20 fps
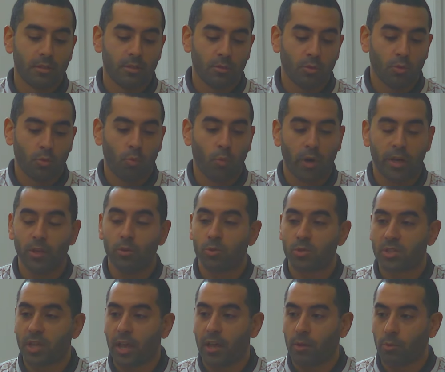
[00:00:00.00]
what he was
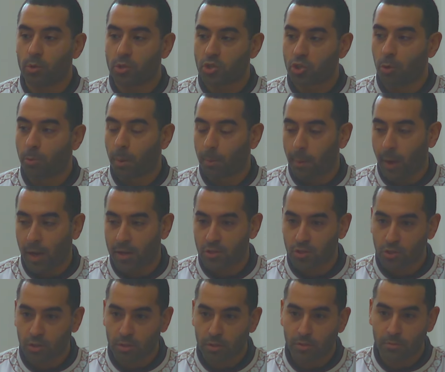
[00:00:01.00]
saying was so
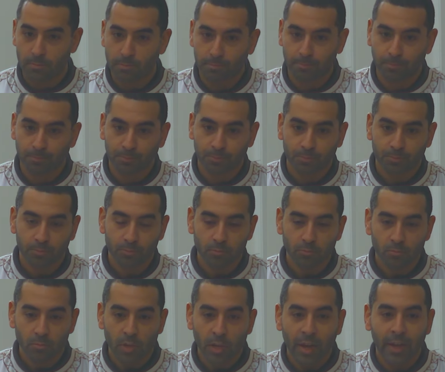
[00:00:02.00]
preposterous.
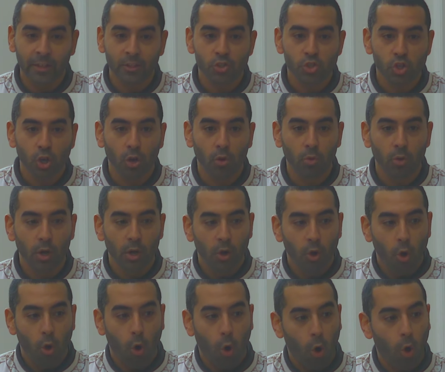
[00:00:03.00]
And so
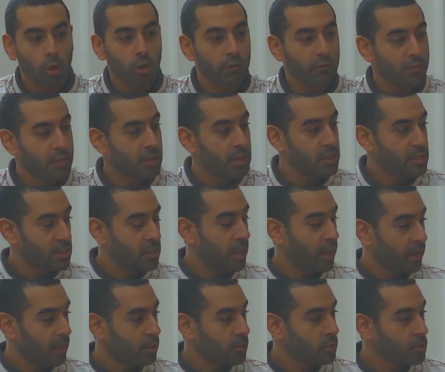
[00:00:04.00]
all of these
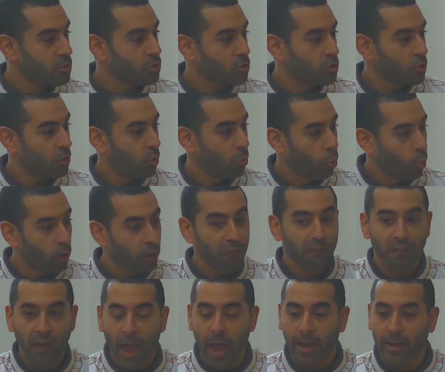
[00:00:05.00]
things were
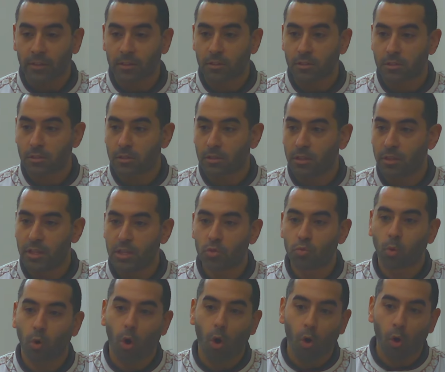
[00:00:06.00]
facts. These
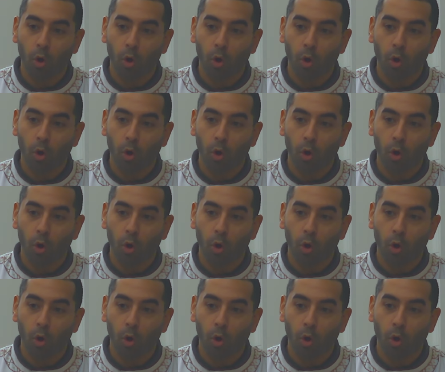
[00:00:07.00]
were all